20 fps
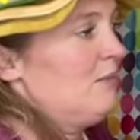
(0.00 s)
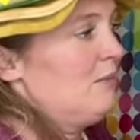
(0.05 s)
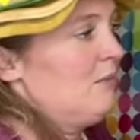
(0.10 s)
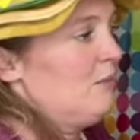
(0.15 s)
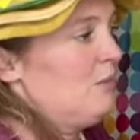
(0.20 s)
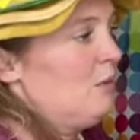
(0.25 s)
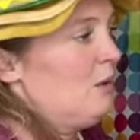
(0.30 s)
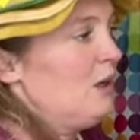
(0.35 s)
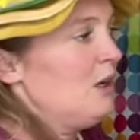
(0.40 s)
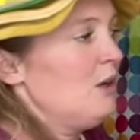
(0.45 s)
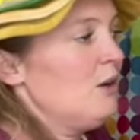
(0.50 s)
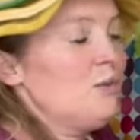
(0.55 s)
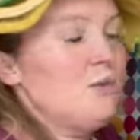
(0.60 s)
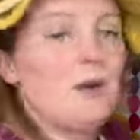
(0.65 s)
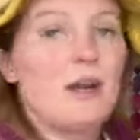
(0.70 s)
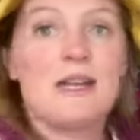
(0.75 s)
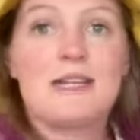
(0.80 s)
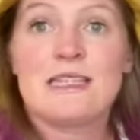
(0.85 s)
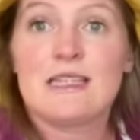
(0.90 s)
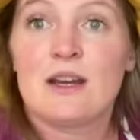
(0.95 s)
we're gonna
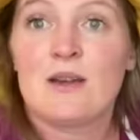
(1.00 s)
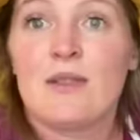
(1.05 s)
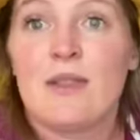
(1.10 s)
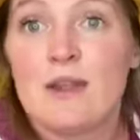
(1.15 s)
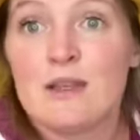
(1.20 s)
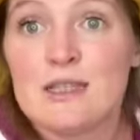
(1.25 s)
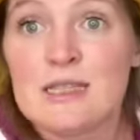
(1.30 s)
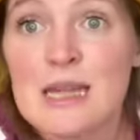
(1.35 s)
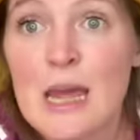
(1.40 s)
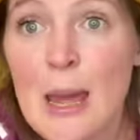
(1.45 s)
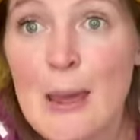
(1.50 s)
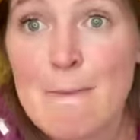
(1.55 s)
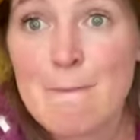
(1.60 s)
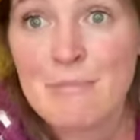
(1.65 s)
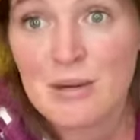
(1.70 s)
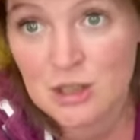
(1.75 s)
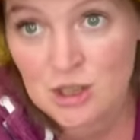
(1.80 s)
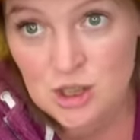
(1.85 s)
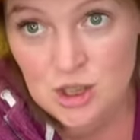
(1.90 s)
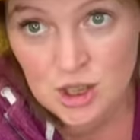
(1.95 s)
write down the
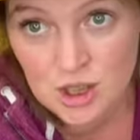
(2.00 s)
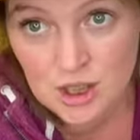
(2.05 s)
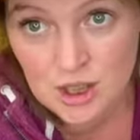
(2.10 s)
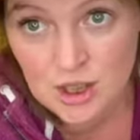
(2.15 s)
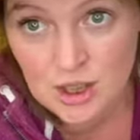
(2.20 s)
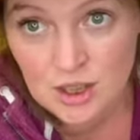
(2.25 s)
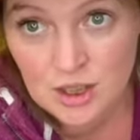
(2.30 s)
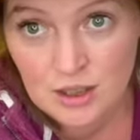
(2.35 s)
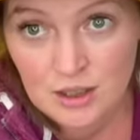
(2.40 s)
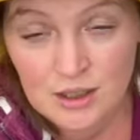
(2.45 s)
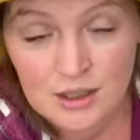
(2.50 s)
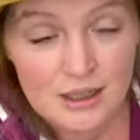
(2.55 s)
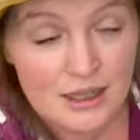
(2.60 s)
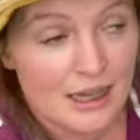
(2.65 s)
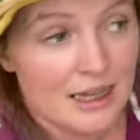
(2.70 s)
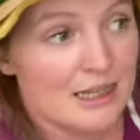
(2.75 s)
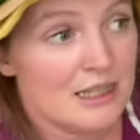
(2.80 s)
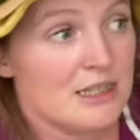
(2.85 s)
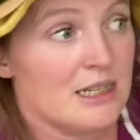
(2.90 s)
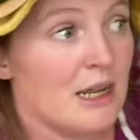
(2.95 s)
temperature.
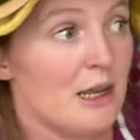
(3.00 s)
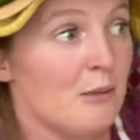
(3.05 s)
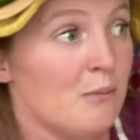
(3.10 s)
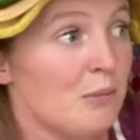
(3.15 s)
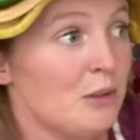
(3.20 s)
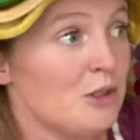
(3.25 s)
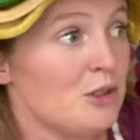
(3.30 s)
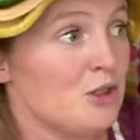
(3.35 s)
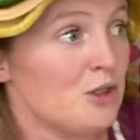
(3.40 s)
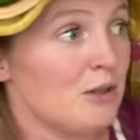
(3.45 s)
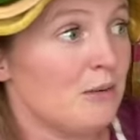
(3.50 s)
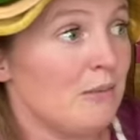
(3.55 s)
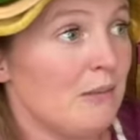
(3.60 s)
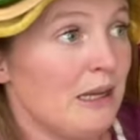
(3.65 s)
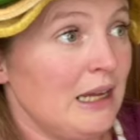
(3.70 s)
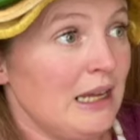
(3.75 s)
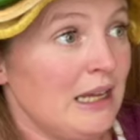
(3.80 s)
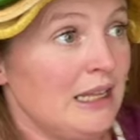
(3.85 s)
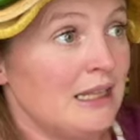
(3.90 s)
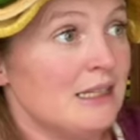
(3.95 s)
And temperature
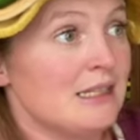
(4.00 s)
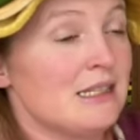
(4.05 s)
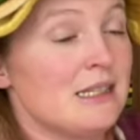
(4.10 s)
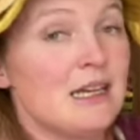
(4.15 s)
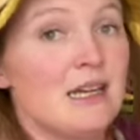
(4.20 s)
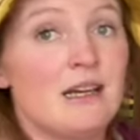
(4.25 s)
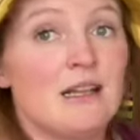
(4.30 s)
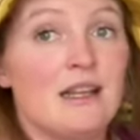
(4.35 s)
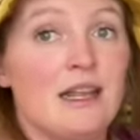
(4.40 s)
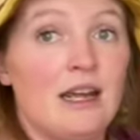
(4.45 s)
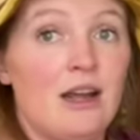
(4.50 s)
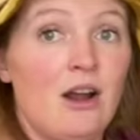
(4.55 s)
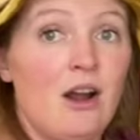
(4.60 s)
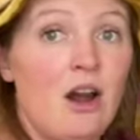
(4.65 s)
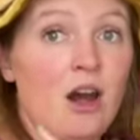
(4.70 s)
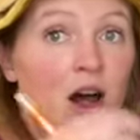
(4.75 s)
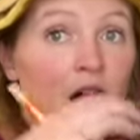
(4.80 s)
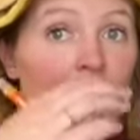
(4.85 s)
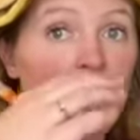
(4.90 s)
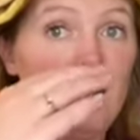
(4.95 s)
means like
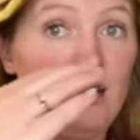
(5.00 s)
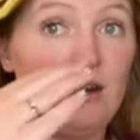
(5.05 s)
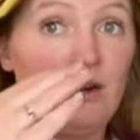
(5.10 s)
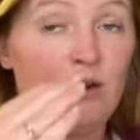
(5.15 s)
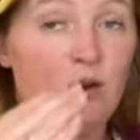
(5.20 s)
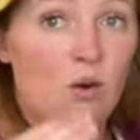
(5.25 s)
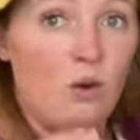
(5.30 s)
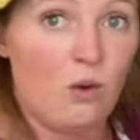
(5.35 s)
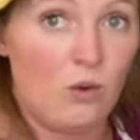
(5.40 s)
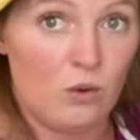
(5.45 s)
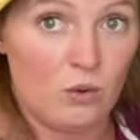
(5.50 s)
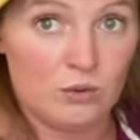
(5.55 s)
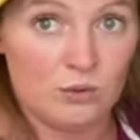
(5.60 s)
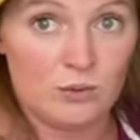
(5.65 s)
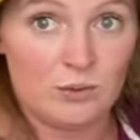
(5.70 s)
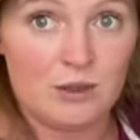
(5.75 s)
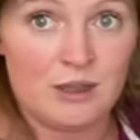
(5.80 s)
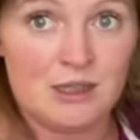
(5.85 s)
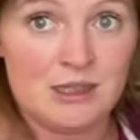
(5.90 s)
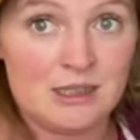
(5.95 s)
hot and cold.
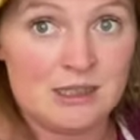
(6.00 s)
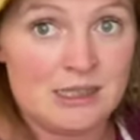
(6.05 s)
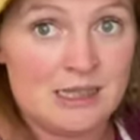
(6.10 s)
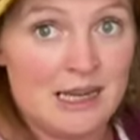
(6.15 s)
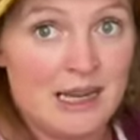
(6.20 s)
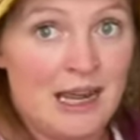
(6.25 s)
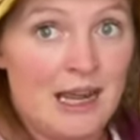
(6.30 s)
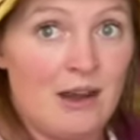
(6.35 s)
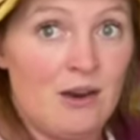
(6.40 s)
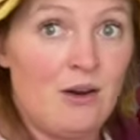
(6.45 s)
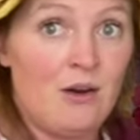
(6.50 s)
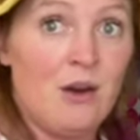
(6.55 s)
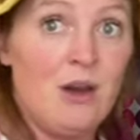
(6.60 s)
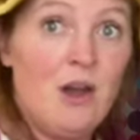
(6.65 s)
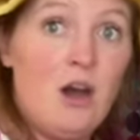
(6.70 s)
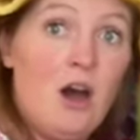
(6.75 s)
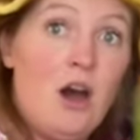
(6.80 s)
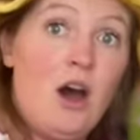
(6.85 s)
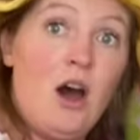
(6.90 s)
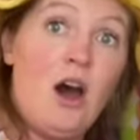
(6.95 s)
We're gonna see how
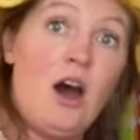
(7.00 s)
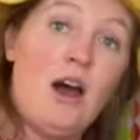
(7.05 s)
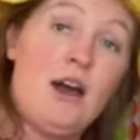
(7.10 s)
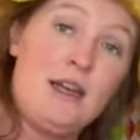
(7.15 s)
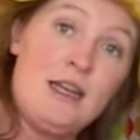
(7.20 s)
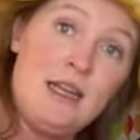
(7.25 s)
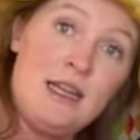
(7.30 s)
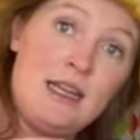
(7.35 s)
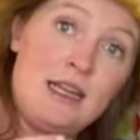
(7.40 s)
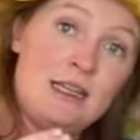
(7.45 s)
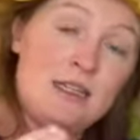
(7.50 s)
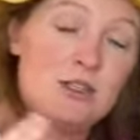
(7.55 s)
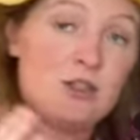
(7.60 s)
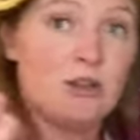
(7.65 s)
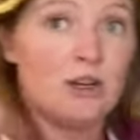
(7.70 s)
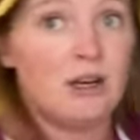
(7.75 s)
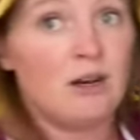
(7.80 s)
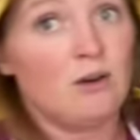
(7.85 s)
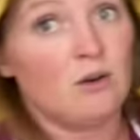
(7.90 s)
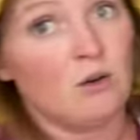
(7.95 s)
hot it is or
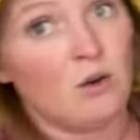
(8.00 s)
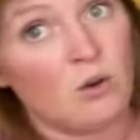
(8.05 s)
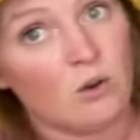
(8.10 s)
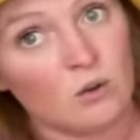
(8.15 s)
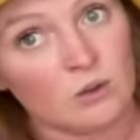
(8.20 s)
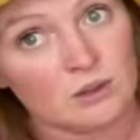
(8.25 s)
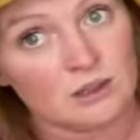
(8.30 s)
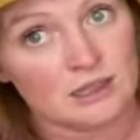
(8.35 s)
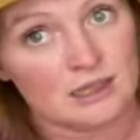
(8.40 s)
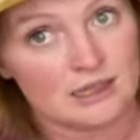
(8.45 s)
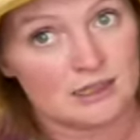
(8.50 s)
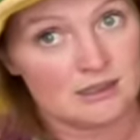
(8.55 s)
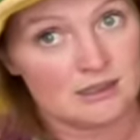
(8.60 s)
how cold it is